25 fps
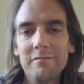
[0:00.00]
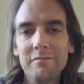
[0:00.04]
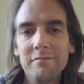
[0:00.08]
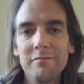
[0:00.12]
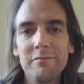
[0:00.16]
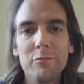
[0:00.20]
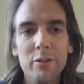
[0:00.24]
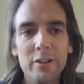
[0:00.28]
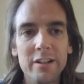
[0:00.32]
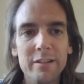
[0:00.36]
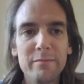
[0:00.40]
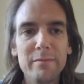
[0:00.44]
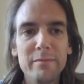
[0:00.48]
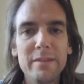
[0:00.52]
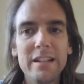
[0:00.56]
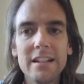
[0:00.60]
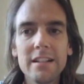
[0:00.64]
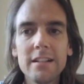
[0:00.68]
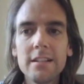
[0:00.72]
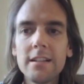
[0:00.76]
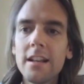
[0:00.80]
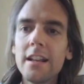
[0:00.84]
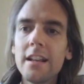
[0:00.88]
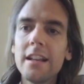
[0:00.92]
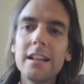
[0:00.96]
what it
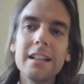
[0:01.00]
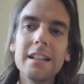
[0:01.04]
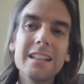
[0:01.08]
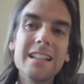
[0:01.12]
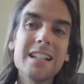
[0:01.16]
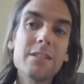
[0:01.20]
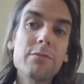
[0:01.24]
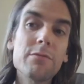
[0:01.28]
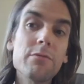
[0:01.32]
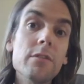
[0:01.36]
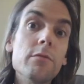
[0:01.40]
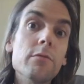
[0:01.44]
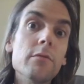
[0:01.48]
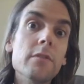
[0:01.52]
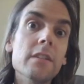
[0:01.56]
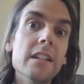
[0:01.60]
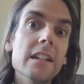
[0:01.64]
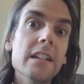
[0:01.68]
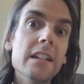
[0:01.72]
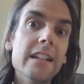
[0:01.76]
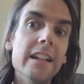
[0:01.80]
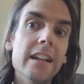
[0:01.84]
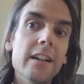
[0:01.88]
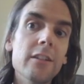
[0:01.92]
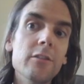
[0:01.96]
means, this will
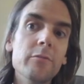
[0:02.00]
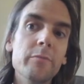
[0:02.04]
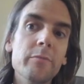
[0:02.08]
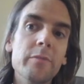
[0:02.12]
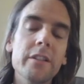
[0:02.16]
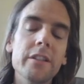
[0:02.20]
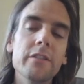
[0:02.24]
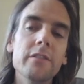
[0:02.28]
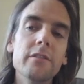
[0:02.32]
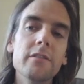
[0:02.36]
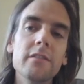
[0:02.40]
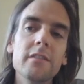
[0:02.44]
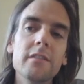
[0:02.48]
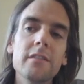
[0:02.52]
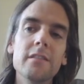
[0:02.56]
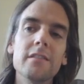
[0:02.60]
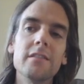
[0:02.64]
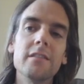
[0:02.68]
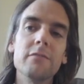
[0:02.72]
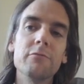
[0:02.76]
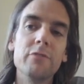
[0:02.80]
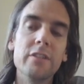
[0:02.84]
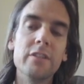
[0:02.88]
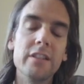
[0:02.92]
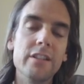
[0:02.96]
really help you
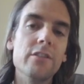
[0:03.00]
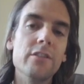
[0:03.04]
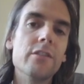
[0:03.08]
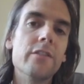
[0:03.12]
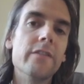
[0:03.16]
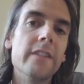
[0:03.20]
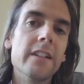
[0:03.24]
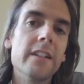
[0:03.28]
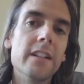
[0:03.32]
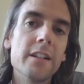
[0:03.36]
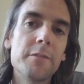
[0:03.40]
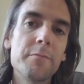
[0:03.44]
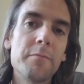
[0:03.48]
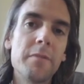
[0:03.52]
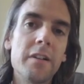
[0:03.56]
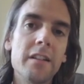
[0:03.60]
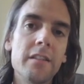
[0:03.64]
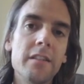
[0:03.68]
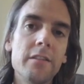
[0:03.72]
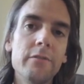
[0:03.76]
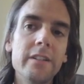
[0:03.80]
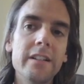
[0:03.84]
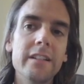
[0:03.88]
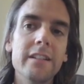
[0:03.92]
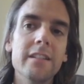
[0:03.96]
with use of English part
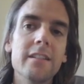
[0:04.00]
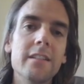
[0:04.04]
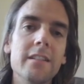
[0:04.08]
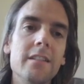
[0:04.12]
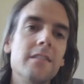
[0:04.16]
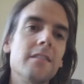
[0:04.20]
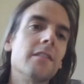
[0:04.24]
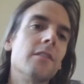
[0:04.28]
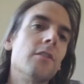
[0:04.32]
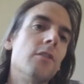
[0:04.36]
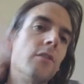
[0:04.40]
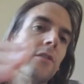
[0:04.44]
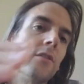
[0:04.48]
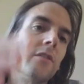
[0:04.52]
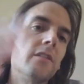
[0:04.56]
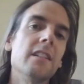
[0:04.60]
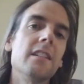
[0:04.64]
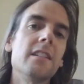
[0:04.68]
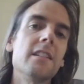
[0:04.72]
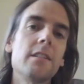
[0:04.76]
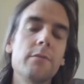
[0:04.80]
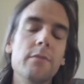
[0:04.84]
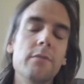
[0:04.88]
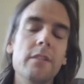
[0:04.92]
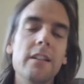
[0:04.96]
3, because the
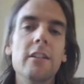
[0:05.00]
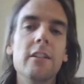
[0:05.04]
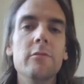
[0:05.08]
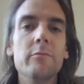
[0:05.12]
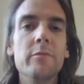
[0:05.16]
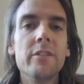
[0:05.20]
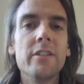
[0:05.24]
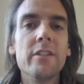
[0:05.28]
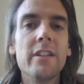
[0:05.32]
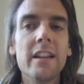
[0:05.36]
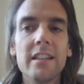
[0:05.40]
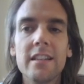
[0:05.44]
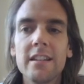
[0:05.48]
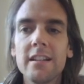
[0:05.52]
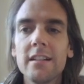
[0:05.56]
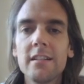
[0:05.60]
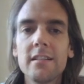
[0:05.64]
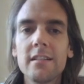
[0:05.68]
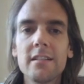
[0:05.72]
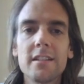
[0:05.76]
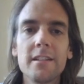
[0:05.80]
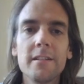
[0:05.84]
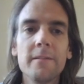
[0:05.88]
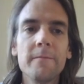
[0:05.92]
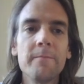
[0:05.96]
context will help you get the
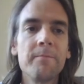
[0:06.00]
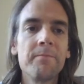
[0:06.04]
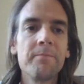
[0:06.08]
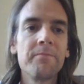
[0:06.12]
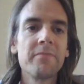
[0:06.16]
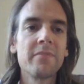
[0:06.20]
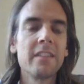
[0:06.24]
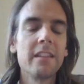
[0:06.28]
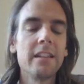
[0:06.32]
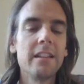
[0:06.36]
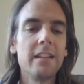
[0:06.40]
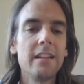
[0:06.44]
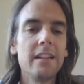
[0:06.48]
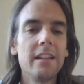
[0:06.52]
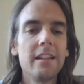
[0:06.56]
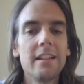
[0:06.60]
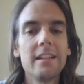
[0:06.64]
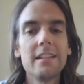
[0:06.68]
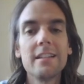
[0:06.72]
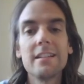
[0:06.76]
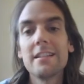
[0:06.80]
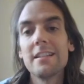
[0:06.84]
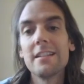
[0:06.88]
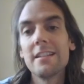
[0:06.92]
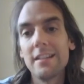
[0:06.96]
answer.
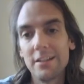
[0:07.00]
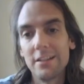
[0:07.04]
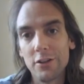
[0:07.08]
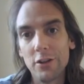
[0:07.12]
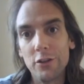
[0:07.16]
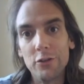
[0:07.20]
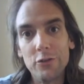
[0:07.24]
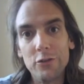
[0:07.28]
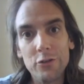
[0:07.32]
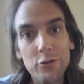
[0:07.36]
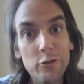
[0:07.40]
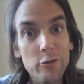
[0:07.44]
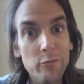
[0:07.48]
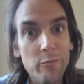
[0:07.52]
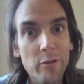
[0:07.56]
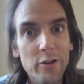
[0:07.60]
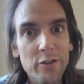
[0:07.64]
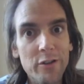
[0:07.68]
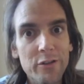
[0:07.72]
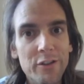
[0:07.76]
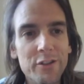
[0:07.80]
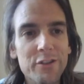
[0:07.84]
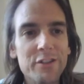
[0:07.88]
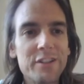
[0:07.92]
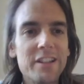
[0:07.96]
So do
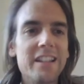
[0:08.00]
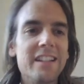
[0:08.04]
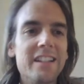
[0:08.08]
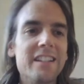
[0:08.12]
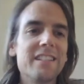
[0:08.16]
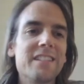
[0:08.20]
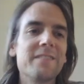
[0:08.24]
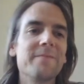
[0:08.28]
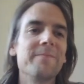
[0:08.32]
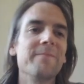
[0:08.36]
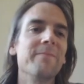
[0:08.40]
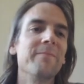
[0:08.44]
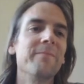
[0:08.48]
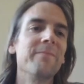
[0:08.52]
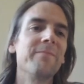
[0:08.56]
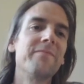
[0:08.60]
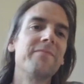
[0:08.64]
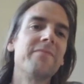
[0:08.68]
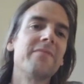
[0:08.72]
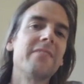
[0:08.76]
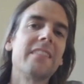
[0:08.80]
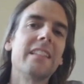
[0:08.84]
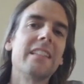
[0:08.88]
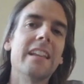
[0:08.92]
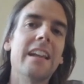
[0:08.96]
both those things.
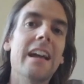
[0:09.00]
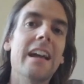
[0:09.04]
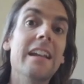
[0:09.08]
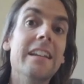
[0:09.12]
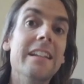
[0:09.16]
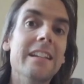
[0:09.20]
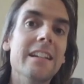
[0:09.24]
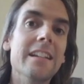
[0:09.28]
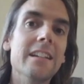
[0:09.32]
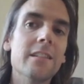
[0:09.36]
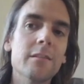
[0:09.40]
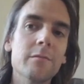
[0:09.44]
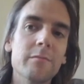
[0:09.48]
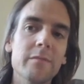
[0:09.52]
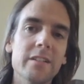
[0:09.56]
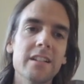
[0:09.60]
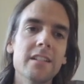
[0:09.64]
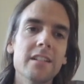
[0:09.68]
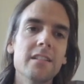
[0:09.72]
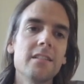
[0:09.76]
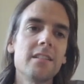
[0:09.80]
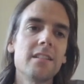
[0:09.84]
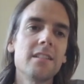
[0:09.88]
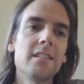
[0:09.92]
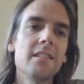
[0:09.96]
And here come the
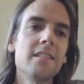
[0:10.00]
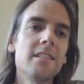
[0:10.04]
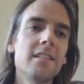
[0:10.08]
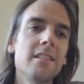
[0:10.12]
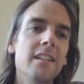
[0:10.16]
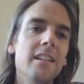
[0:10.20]
answers.